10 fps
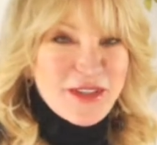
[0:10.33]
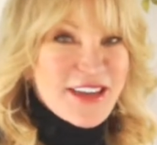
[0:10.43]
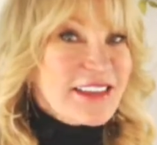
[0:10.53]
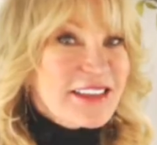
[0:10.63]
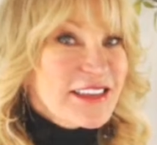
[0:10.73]

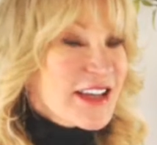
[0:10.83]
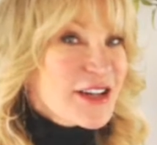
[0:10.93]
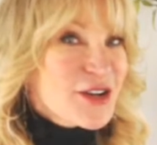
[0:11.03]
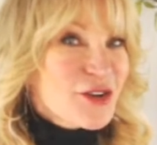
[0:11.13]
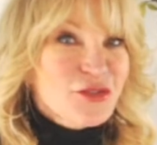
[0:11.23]
I
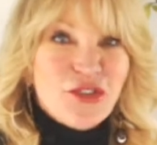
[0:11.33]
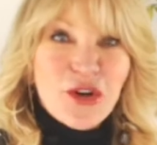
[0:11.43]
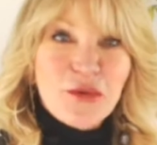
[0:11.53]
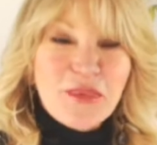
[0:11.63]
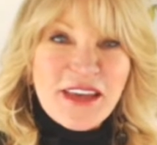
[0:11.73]
love
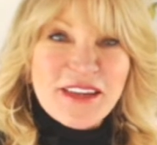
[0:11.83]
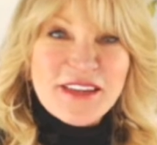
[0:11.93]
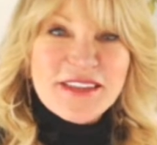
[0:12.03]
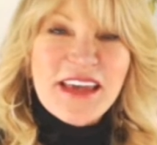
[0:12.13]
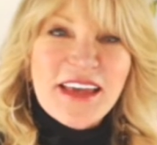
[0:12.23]
Jerold Panas.